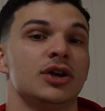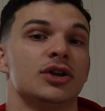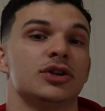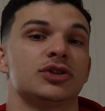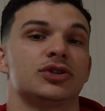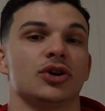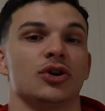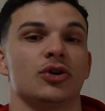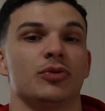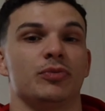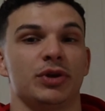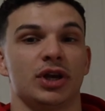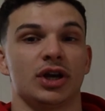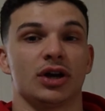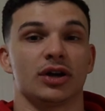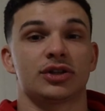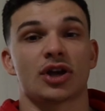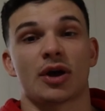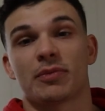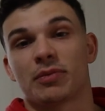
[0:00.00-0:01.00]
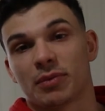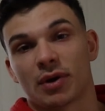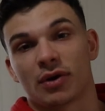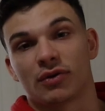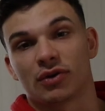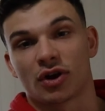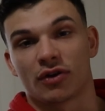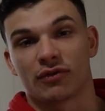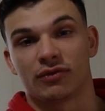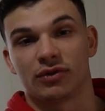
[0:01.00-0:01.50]
So being on top of my
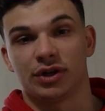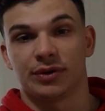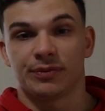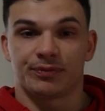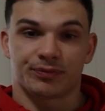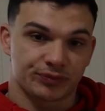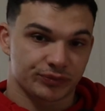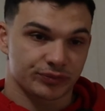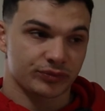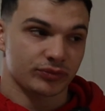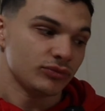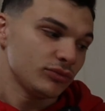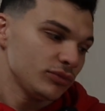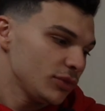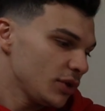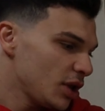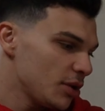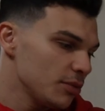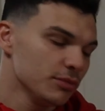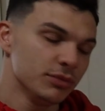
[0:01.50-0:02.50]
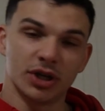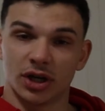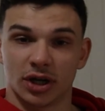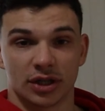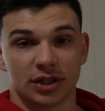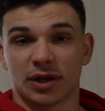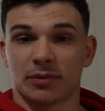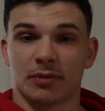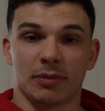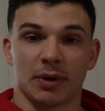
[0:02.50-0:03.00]
recovery, being
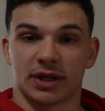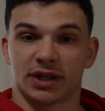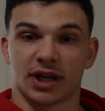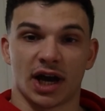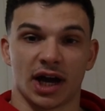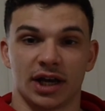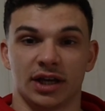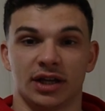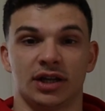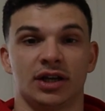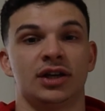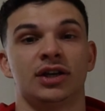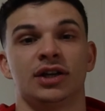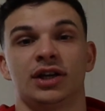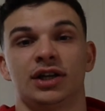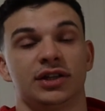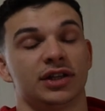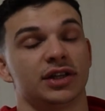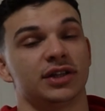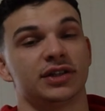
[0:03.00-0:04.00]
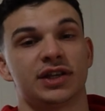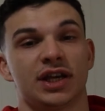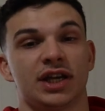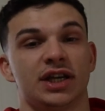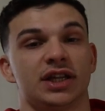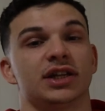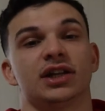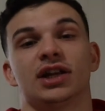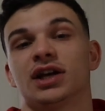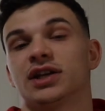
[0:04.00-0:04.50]
on top of my diet, and then
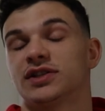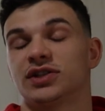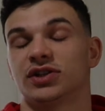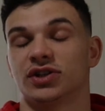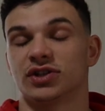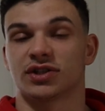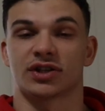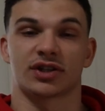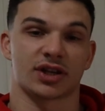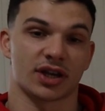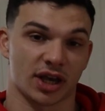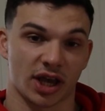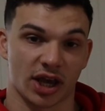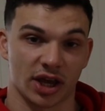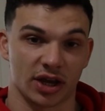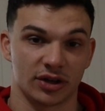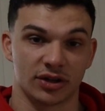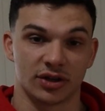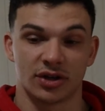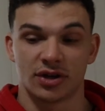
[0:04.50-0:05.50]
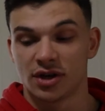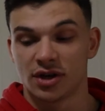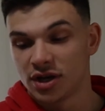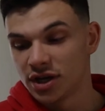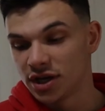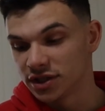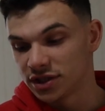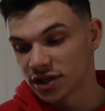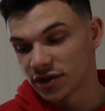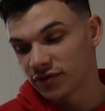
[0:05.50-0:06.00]
taking it as serious as I can
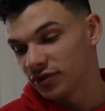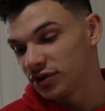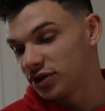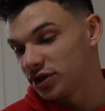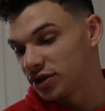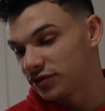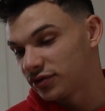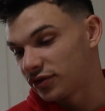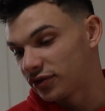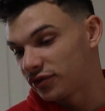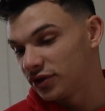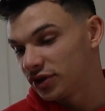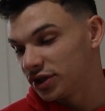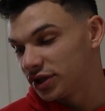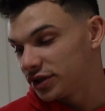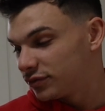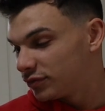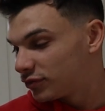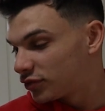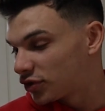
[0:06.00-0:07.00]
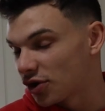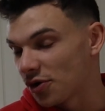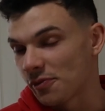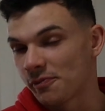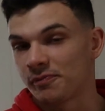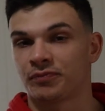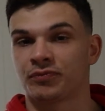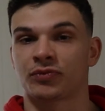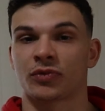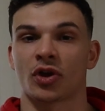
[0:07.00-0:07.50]
is definitely going to fulfill it.
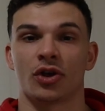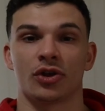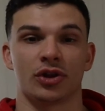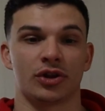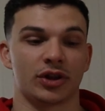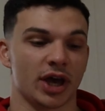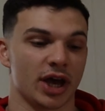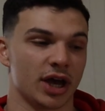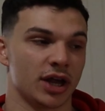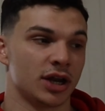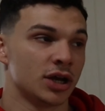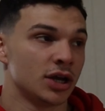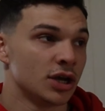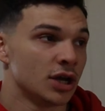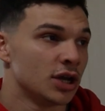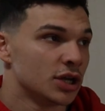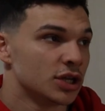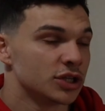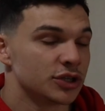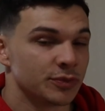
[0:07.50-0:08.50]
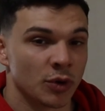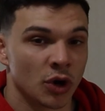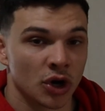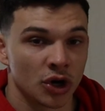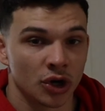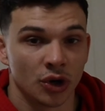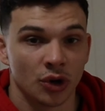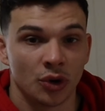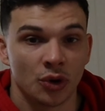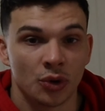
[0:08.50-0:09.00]
So other than that,
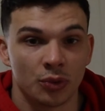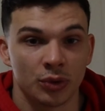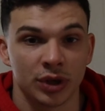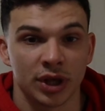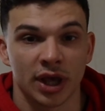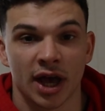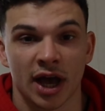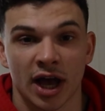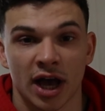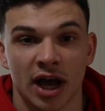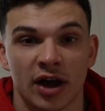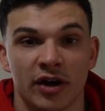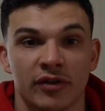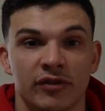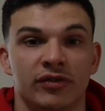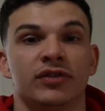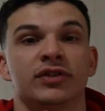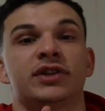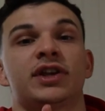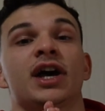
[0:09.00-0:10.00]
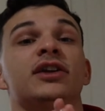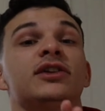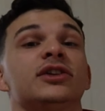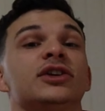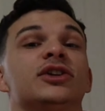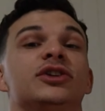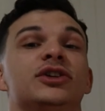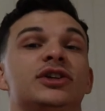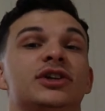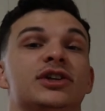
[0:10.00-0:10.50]
tomorrow we have,
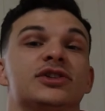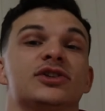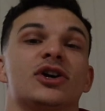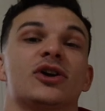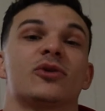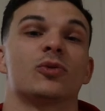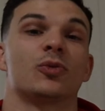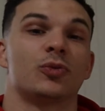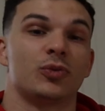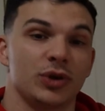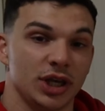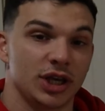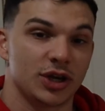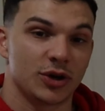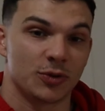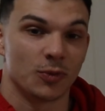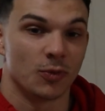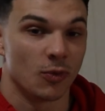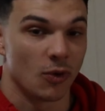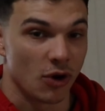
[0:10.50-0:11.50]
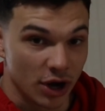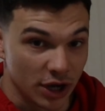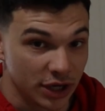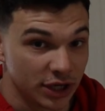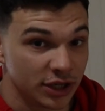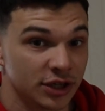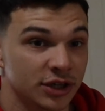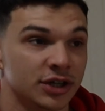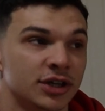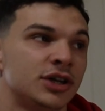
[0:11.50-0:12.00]
technically is our week
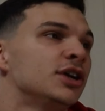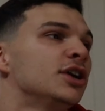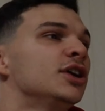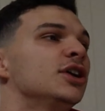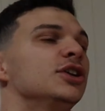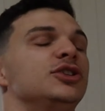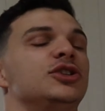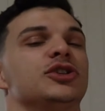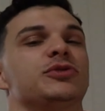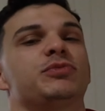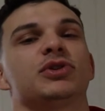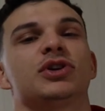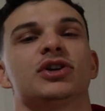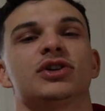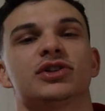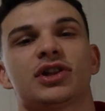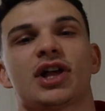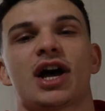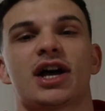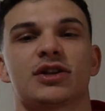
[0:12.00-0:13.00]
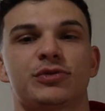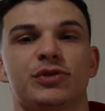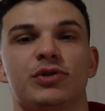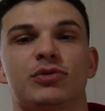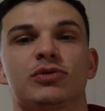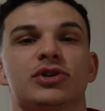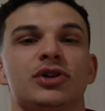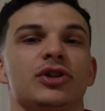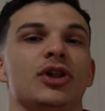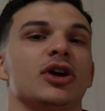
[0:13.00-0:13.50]
1, just because last week
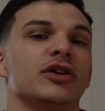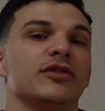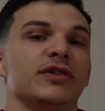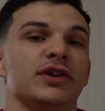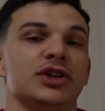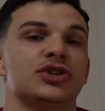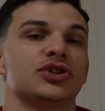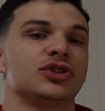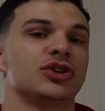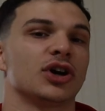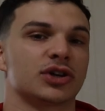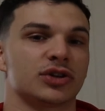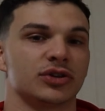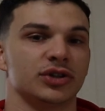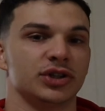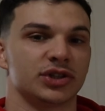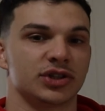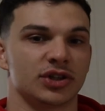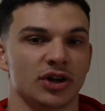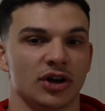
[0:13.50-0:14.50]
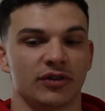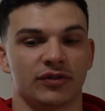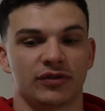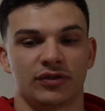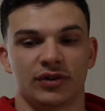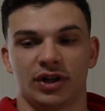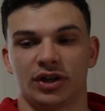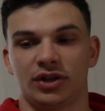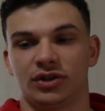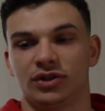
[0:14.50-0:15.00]
was a lot of introductory
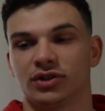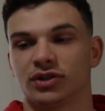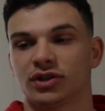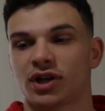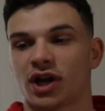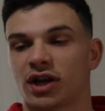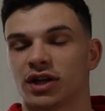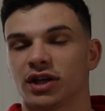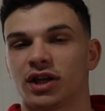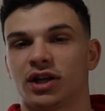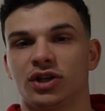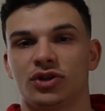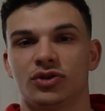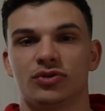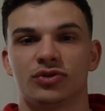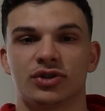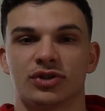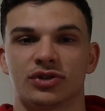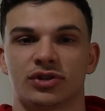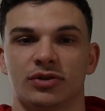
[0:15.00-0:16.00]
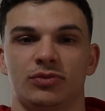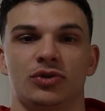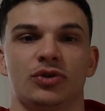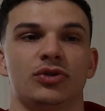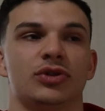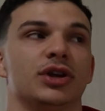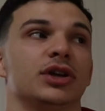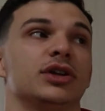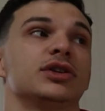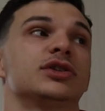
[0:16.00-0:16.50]
stuff and kind of getting used to some new
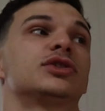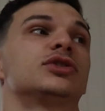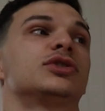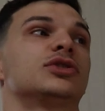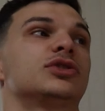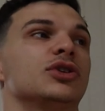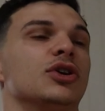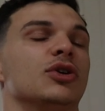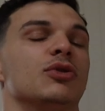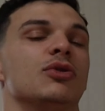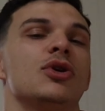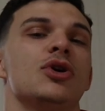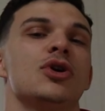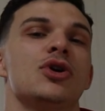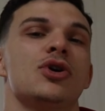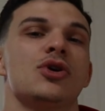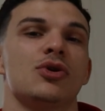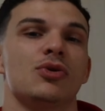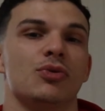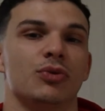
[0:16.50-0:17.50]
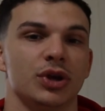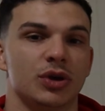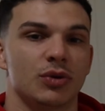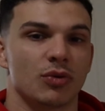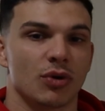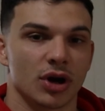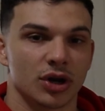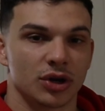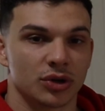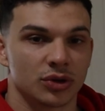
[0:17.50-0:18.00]
things. So week
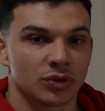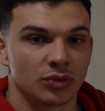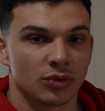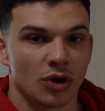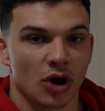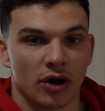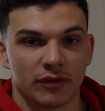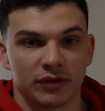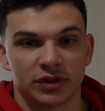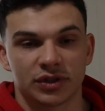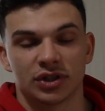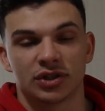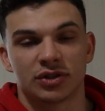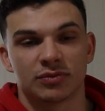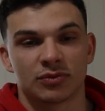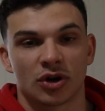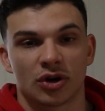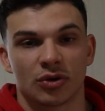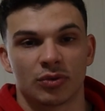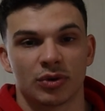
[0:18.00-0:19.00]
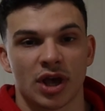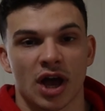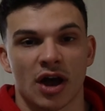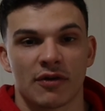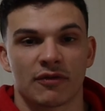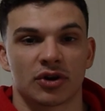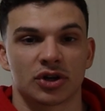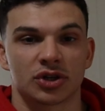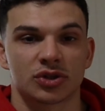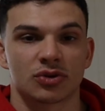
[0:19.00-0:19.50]
1, obviously tomorrow we
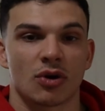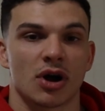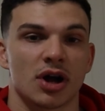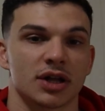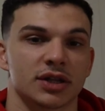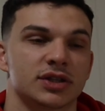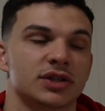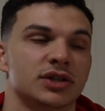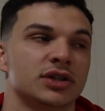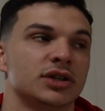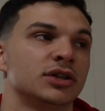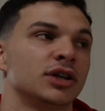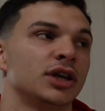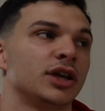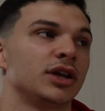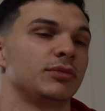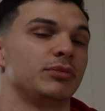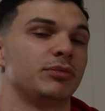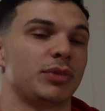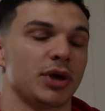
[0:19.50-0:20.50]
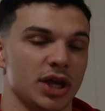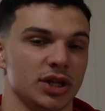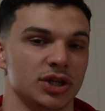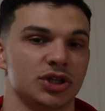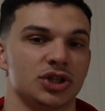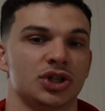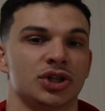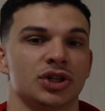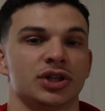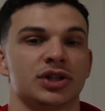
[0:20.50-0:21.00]
have our squats and
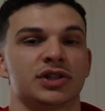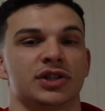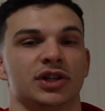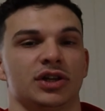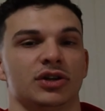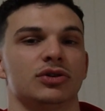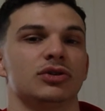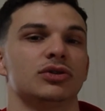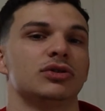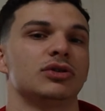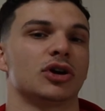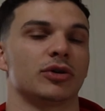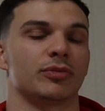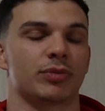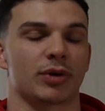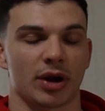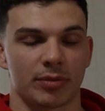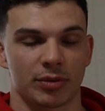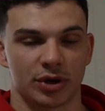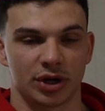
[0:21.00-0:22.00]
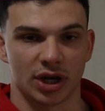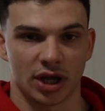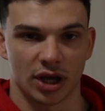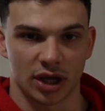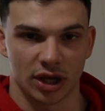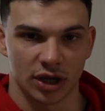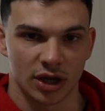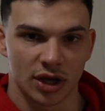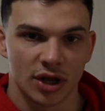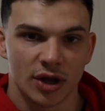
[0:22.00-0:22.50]
bench single, our primary
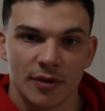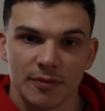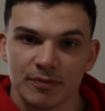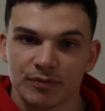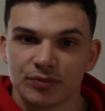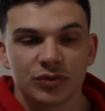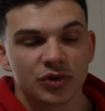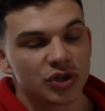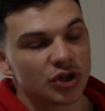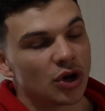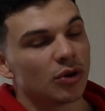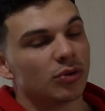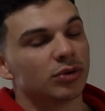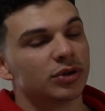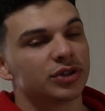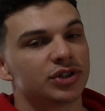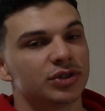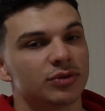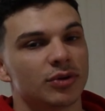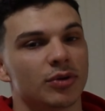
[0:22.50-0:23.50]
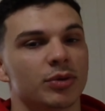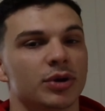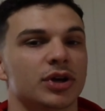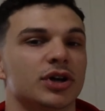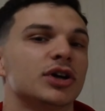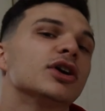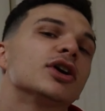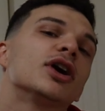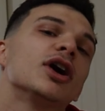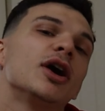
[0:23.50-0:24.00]
day. So we'll see what we can
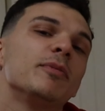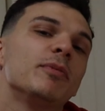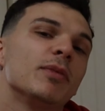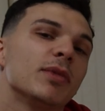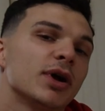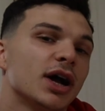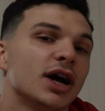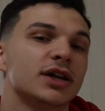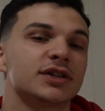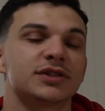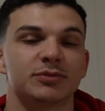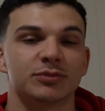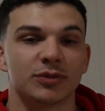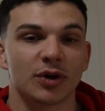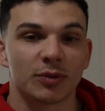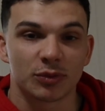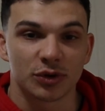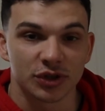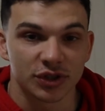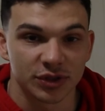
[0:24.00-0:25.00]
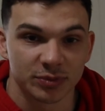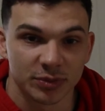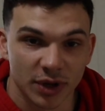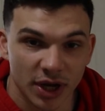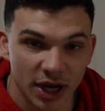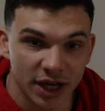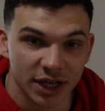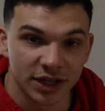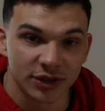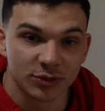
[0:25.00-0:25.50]
cook up. Got some numbers in
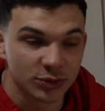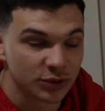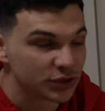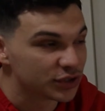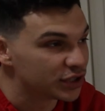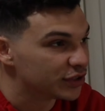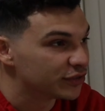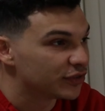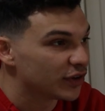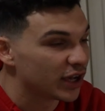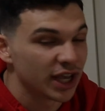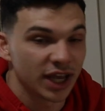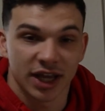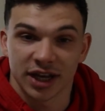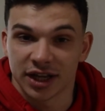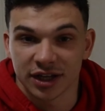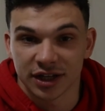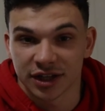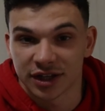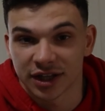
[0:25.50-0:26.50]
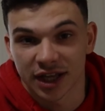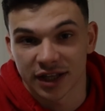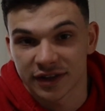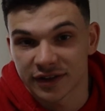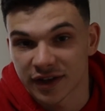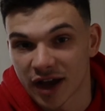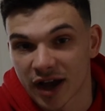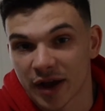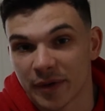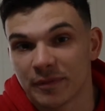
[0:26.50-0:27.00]
mind. We'll see if I hit it in that
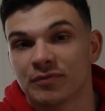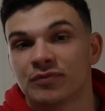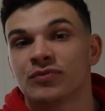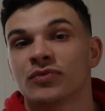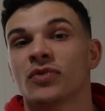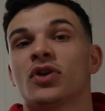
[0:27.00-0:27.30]
time.